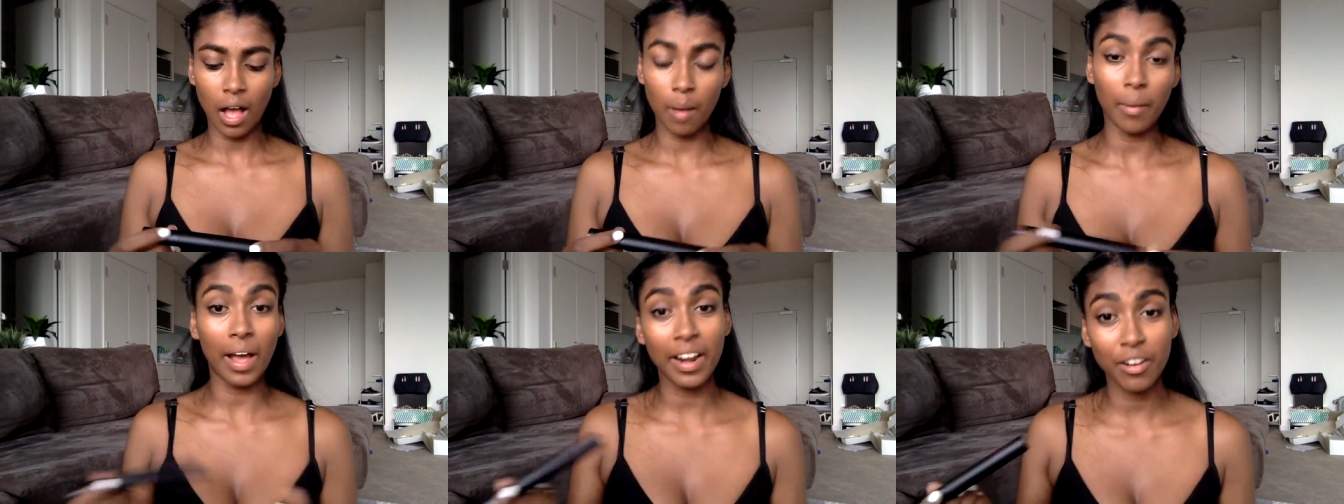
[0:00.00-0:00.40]

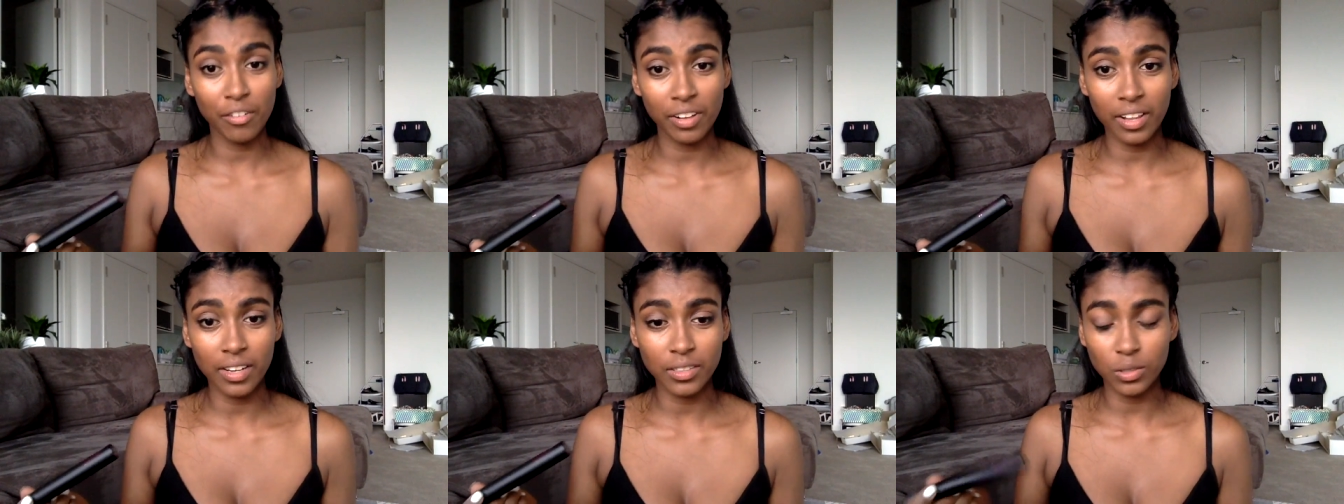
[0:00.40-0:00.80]
Um, I
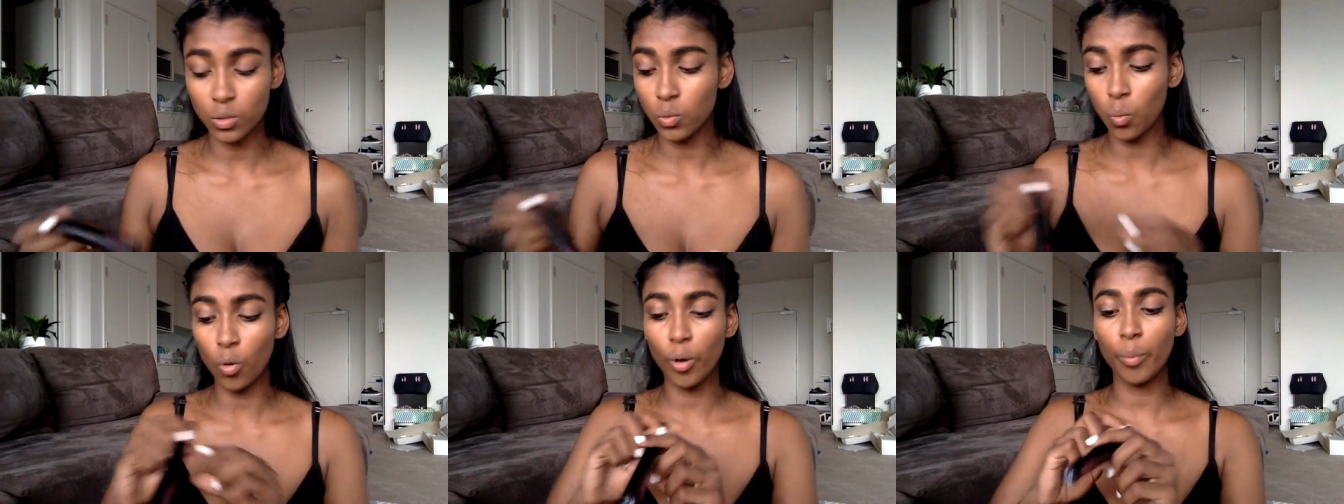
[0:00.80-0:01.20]
didn't
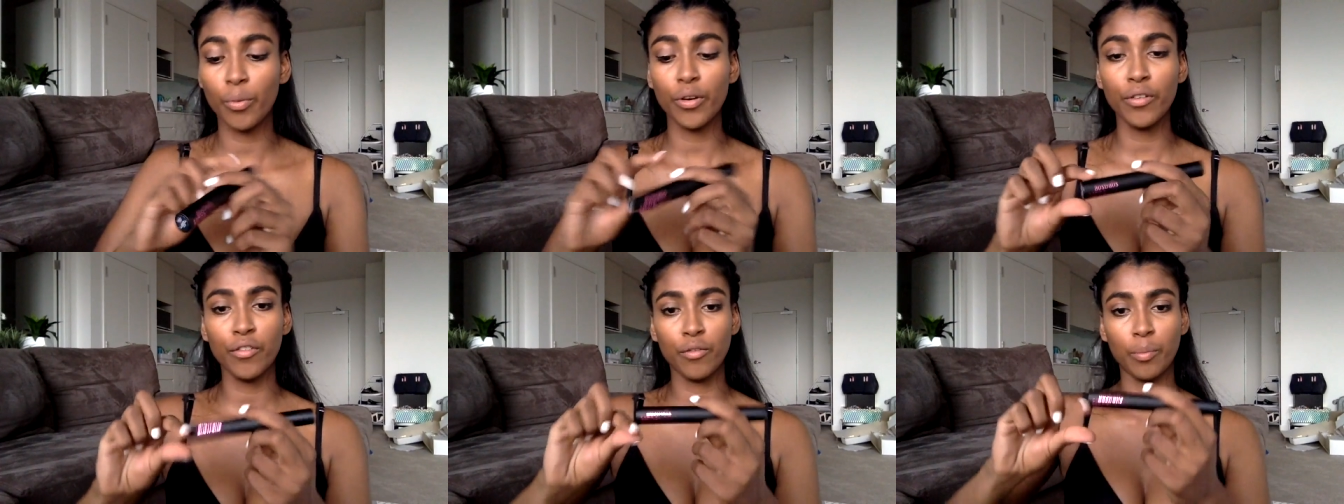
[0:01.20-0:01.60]
realize it was
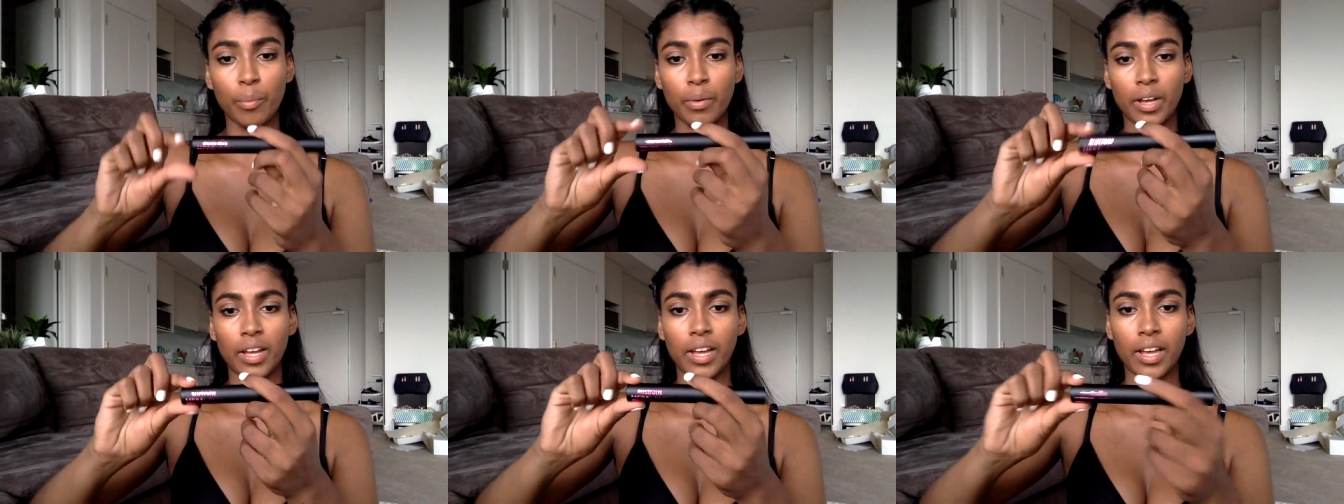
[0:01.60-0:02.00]
waterproof,
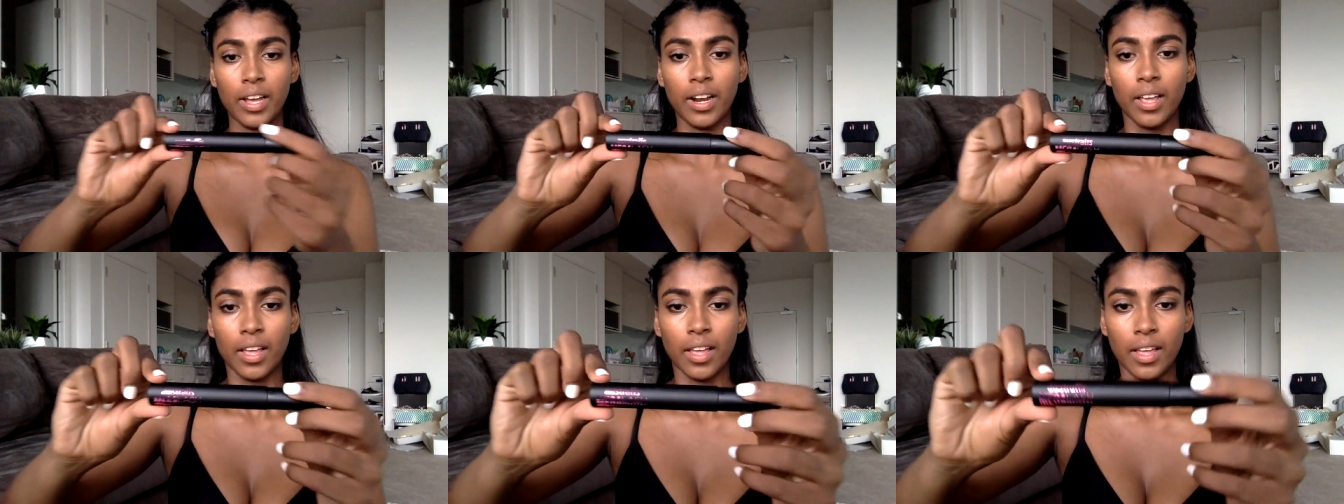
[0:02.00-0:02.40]

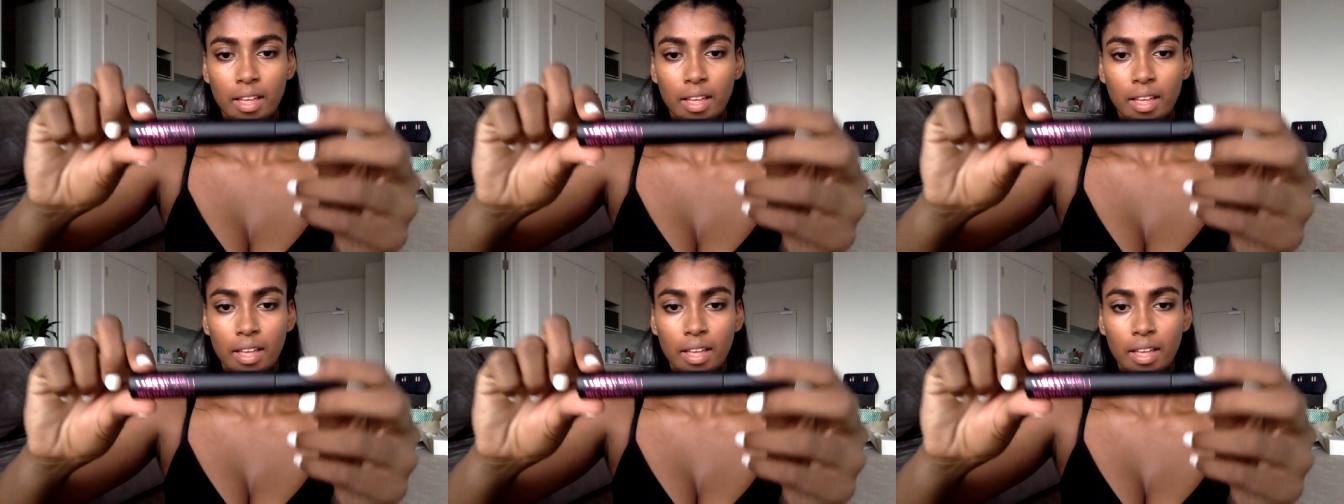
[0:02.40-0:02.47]
but